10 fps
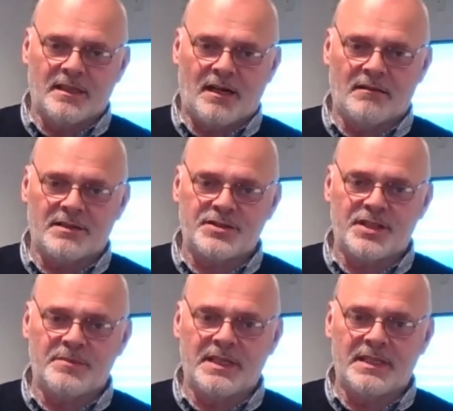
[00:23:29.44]

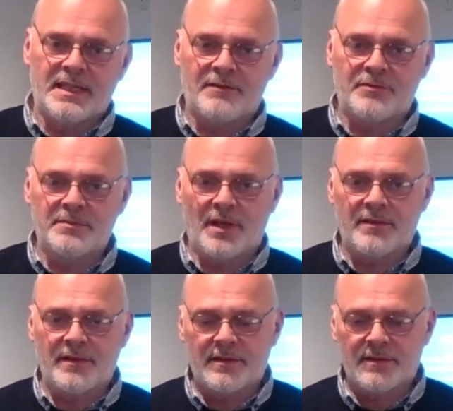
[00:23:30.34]
RSGB every
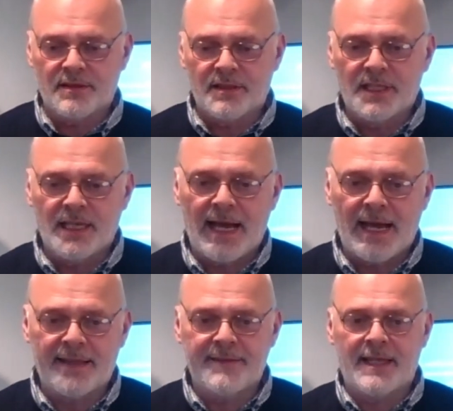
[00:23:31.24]
month,
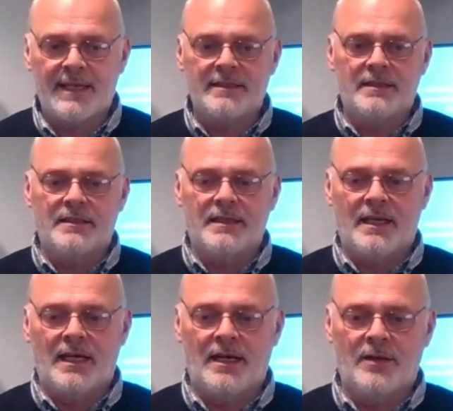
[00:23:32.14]
and then
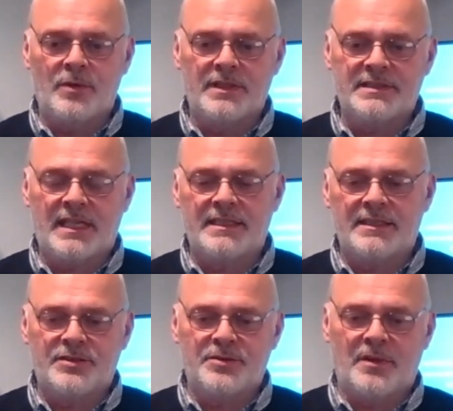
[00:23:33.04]
uh, we send
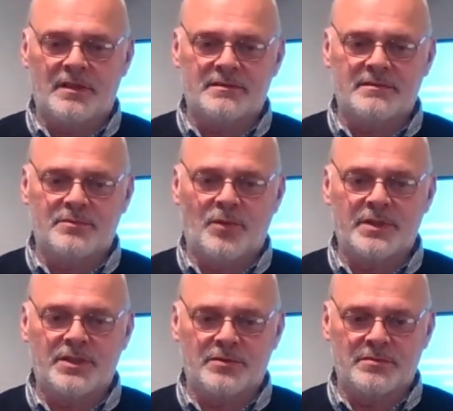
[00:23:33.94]
it to our what we
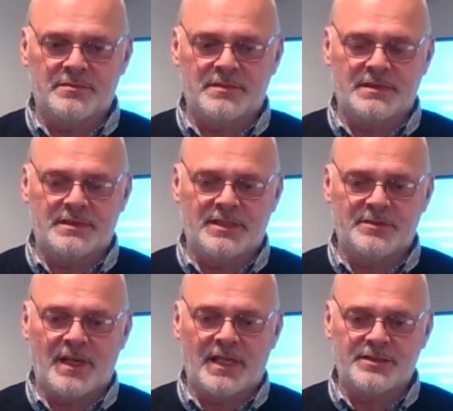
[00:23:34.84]
call disc
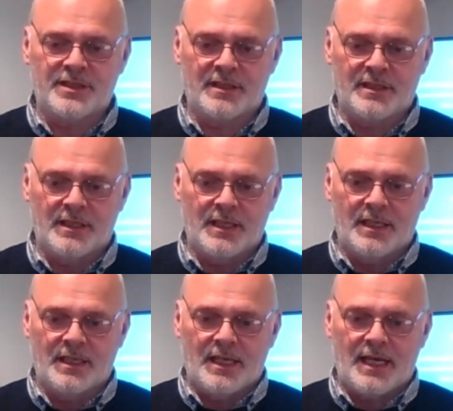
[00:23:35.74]
manager,
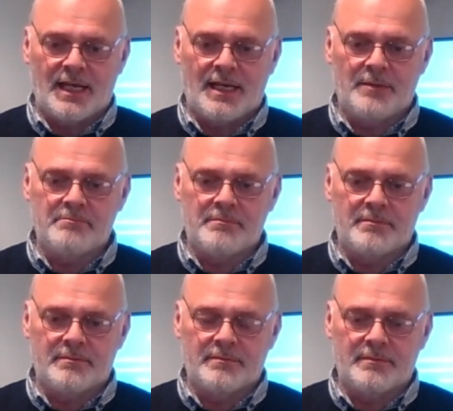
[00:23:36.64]
um,
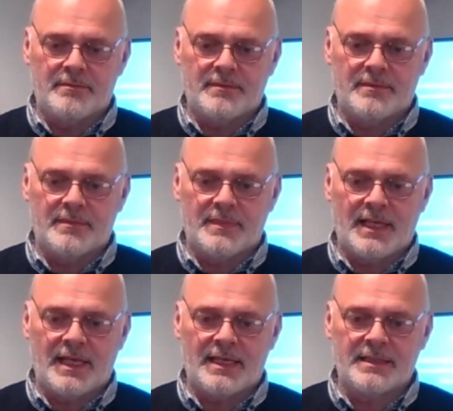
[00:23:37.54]

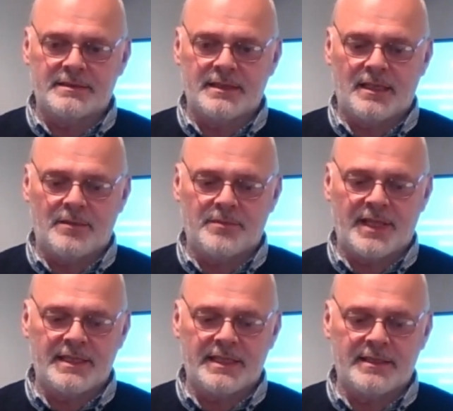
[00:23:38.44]
and um,
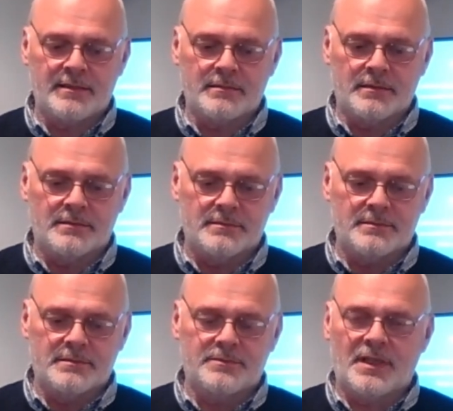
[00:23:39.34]
then he'll
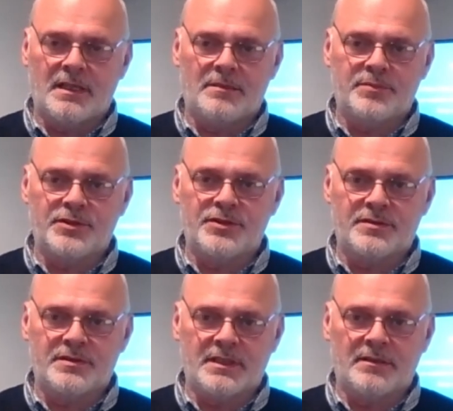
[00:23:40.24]
uh,
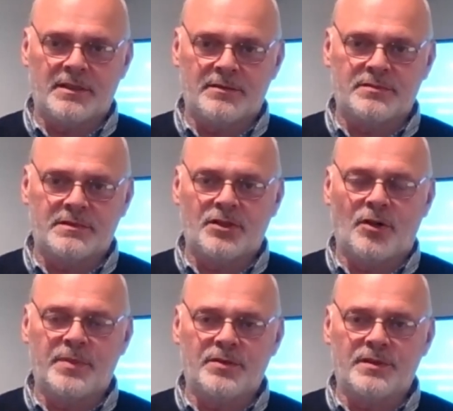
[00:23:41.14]
produce. You know, he'll
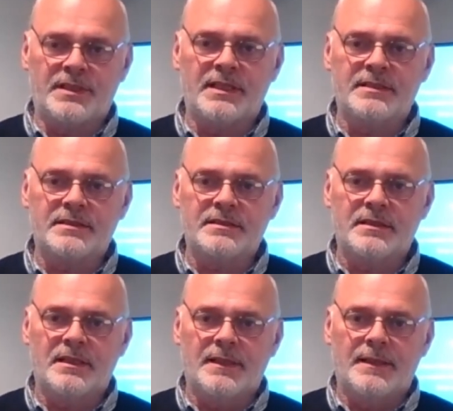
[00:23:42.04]
copy all the discs.
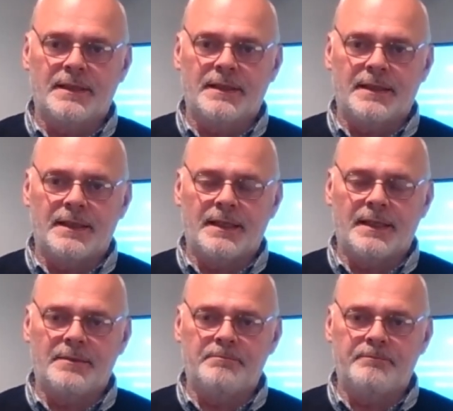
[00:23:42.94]
Um,